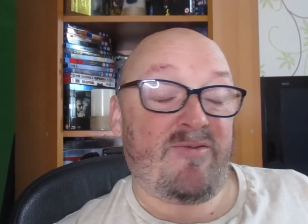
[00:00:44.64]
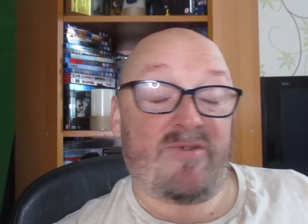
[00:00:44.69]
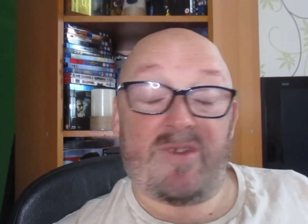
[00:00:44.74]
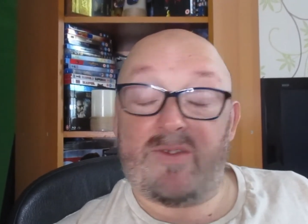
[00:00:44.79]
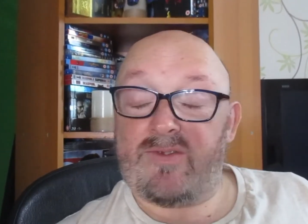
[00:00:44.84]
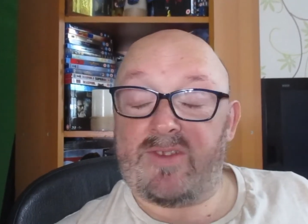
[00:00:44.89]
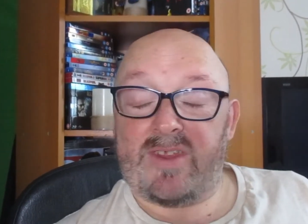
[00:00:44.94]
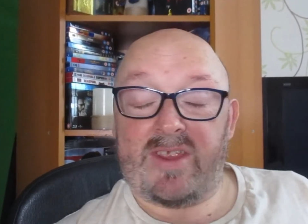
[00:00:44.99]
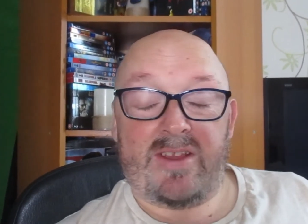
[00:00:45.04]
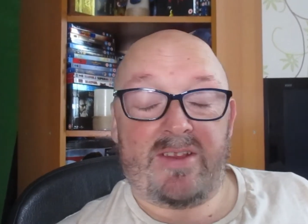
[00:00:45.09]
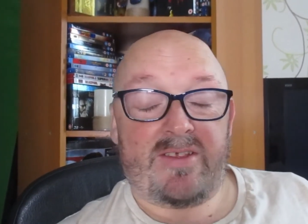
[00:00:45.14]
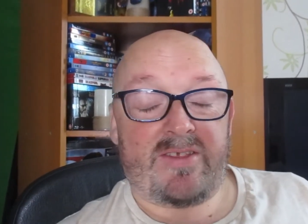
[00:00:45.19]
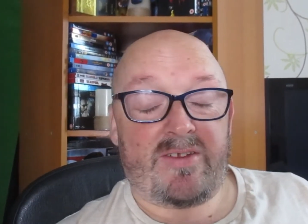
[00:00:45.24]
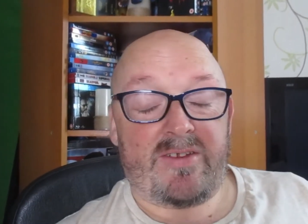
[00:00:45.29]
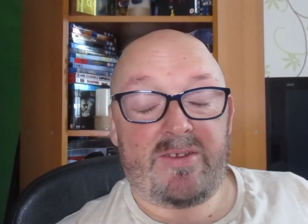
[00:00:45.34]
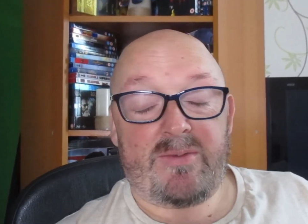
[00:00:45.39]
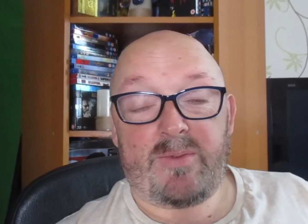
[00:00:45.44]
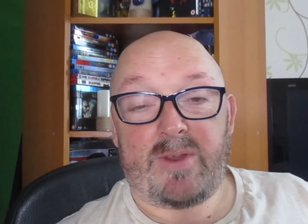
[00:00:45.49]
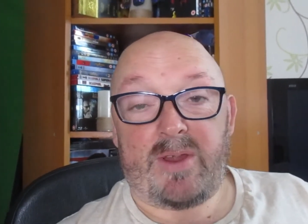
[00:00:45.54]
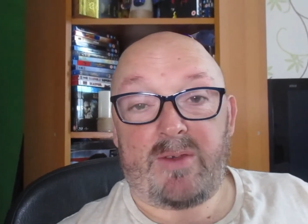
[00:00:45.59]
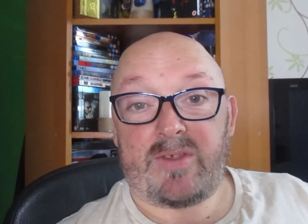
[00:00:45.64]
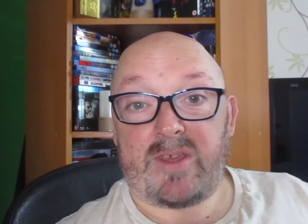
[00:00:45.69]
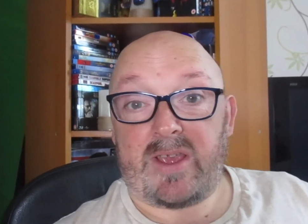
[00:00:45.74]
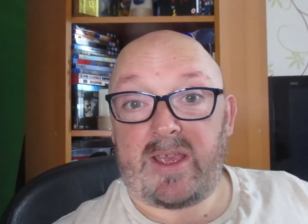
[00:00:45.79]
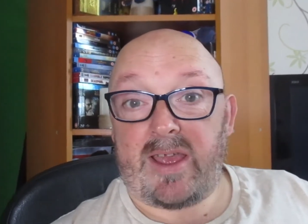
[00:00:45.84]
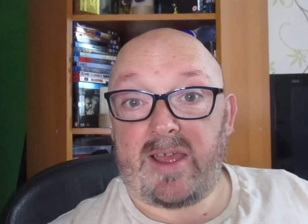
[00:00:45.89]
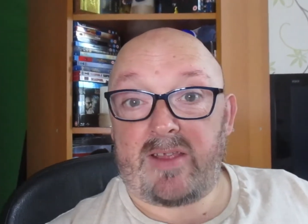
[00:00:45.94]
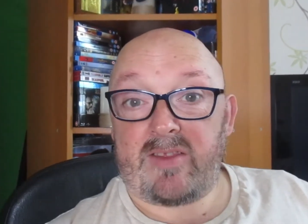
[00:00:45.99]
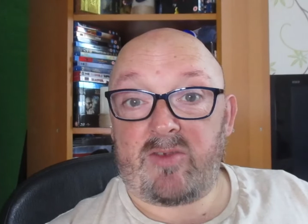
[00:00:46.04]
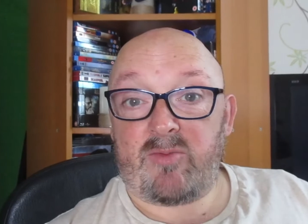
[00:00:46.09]
15 sorry when I was in
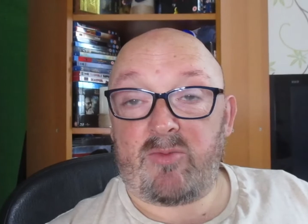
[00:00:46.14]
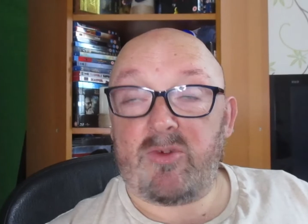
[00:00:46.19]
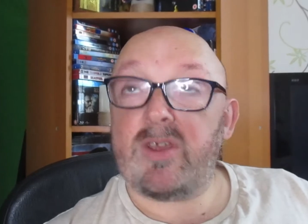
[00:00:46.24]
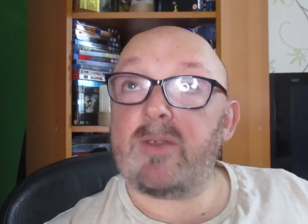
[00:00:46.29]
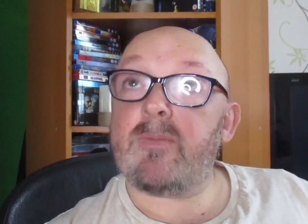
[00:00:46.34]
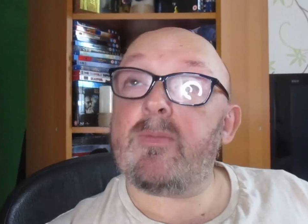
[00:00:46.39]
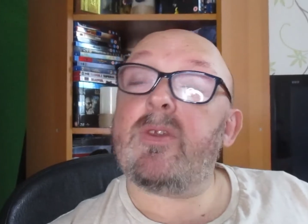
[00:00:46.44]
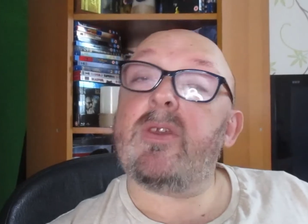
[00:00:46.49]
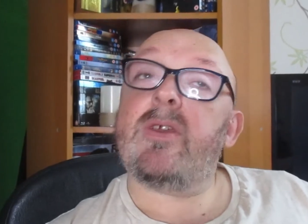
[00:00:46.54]
Canterbury